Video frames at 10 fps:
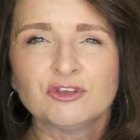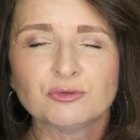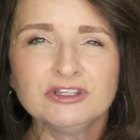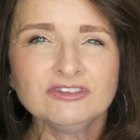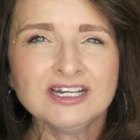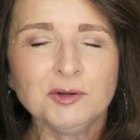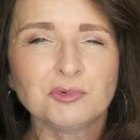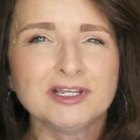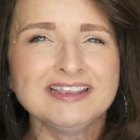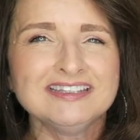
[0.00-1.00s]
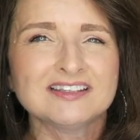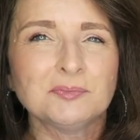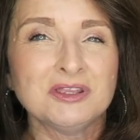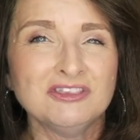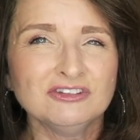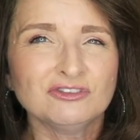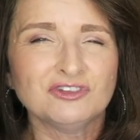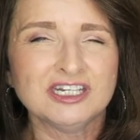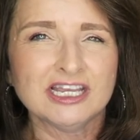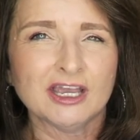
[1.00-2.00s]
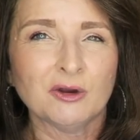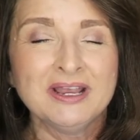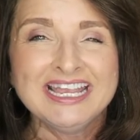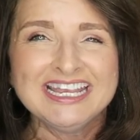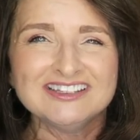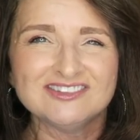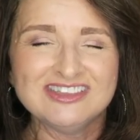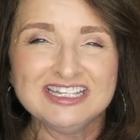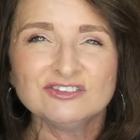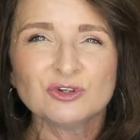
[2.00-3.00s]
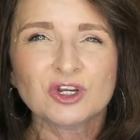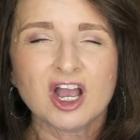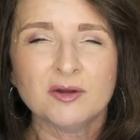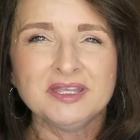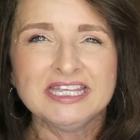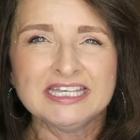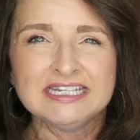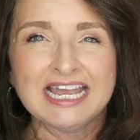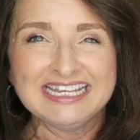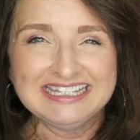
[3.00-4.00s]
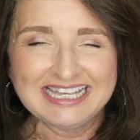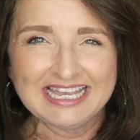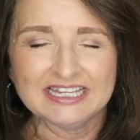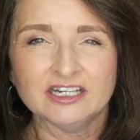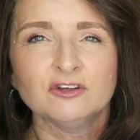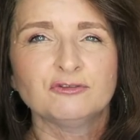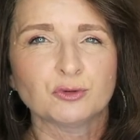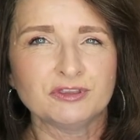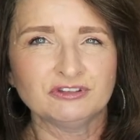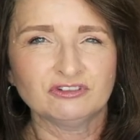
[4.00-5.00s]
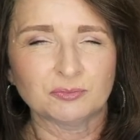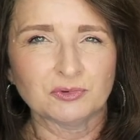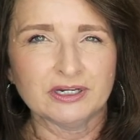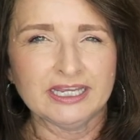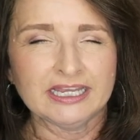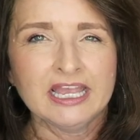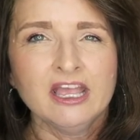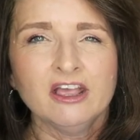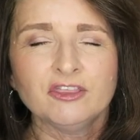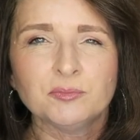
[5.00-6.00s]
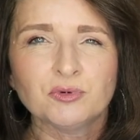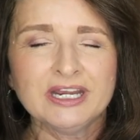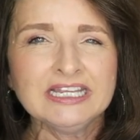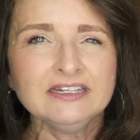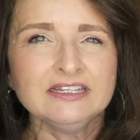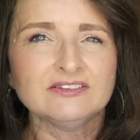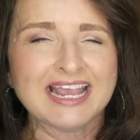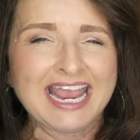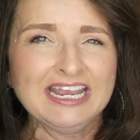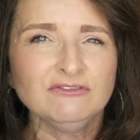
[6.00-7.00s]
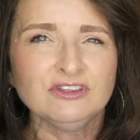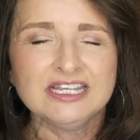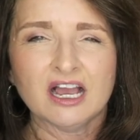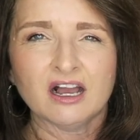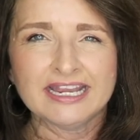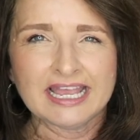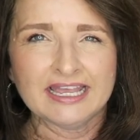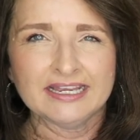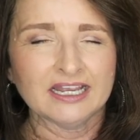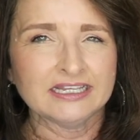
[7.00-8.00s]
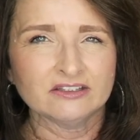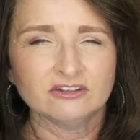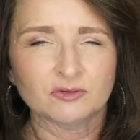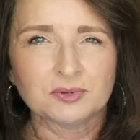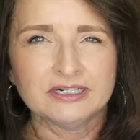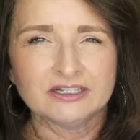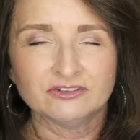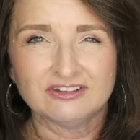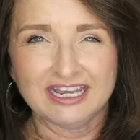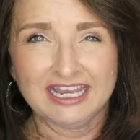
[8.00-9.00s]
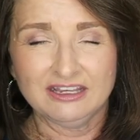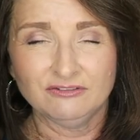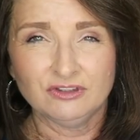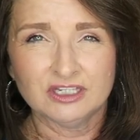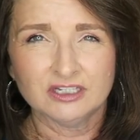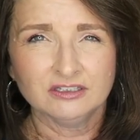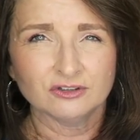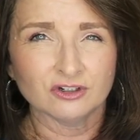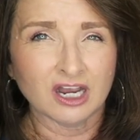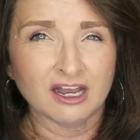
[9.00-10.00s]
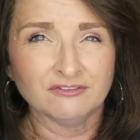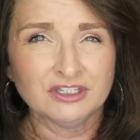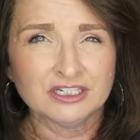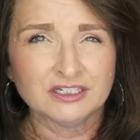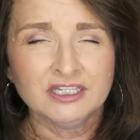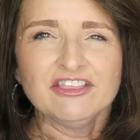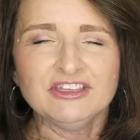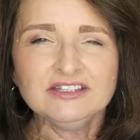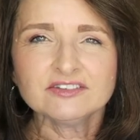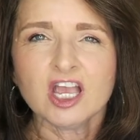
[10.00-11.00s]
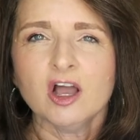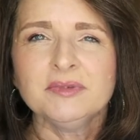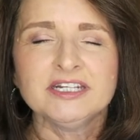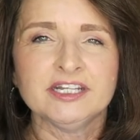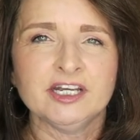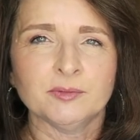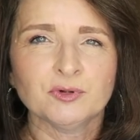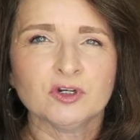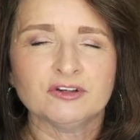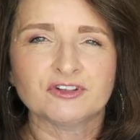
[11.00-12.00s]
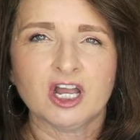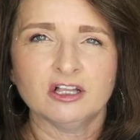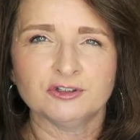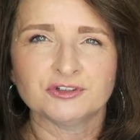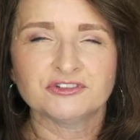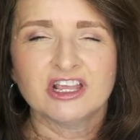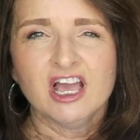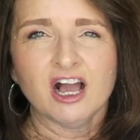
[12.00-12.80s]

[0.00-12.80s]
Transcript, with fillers: The reason I bring these up in this video is these are coming in again for this spring. The brand is AVIA, I guess it's pronounced AVIA or AVIA. These come in a number of colors.